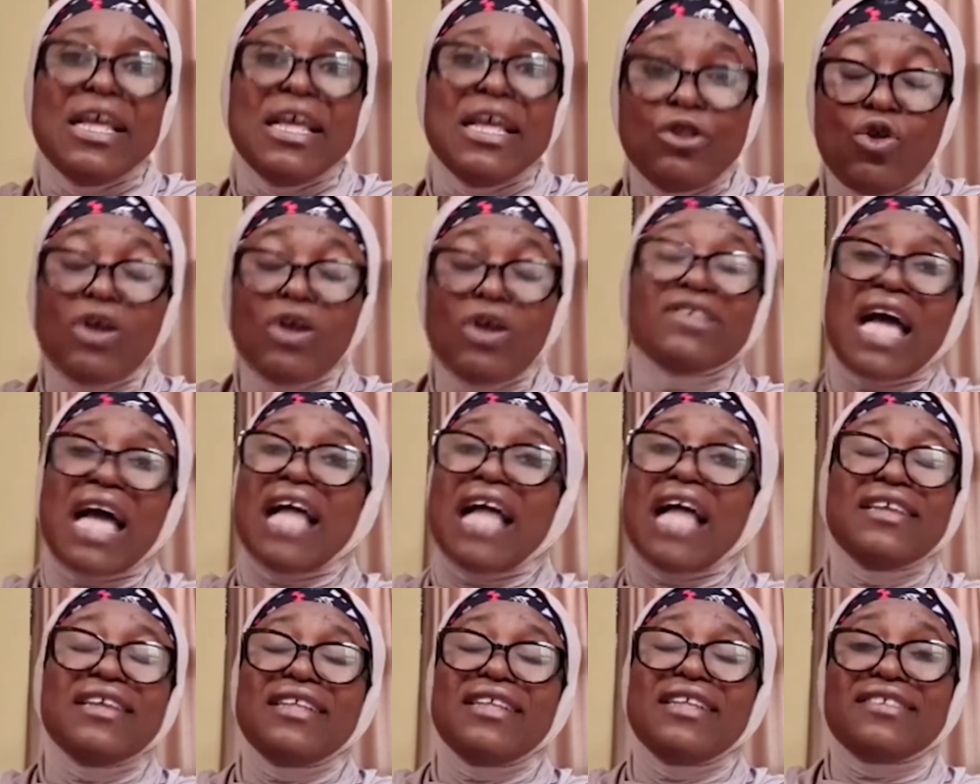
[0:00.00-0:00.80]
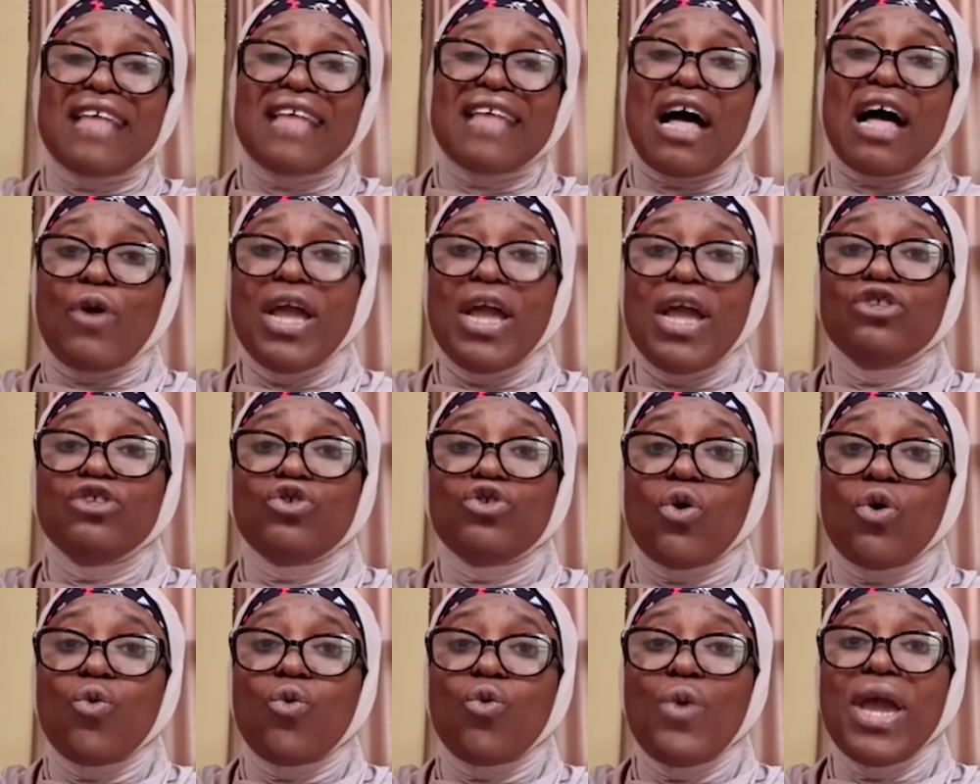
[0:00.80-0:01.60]
those candidates are going
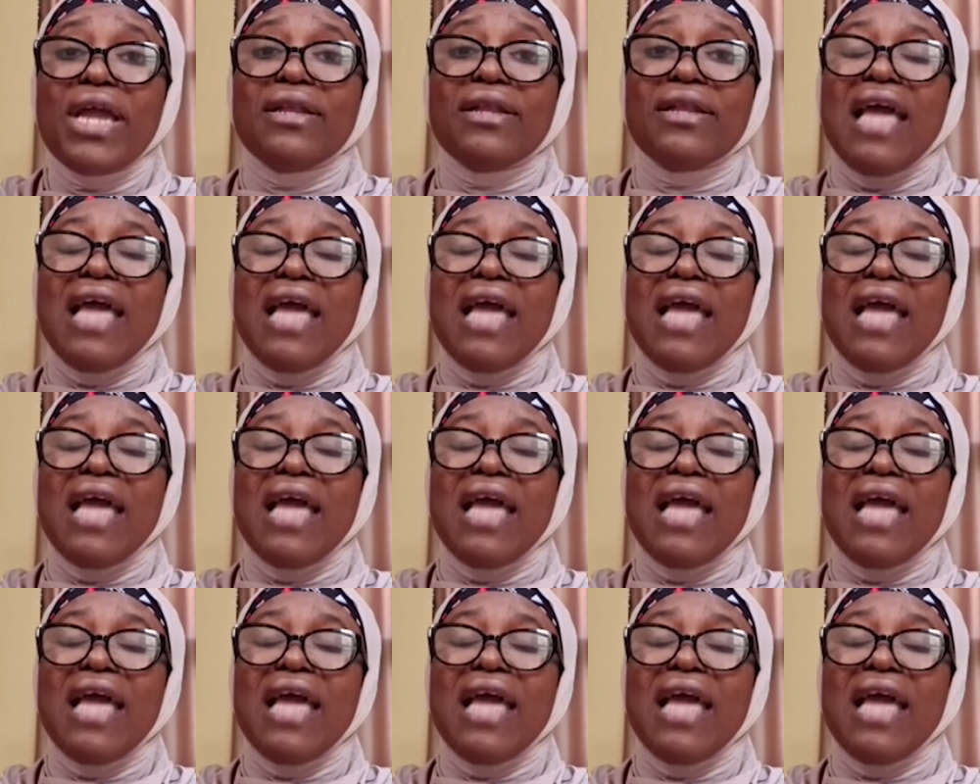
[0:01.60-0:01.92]
to win.